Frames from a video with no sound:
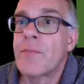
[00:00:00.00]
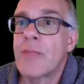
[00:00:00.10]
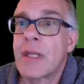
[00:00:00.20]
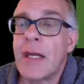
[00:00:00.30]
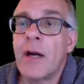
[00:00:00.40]

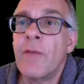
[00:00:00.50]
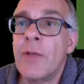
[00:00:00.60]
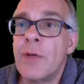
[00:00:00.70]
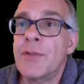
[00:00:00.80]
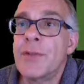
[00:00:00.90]
in our
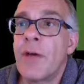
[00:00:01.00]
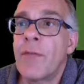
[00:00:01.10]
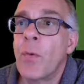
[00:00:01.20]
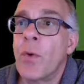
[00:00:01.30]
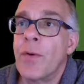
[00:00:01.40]
views of
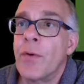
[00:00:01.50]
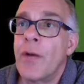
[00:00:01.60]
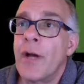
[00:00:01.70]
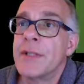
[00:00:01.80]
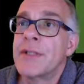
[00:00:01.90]
the world
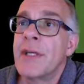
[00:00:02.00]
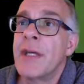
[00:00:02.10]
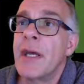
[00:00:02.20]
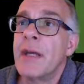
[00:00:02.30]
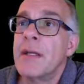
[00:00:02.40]
around us
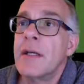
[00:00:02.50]
today.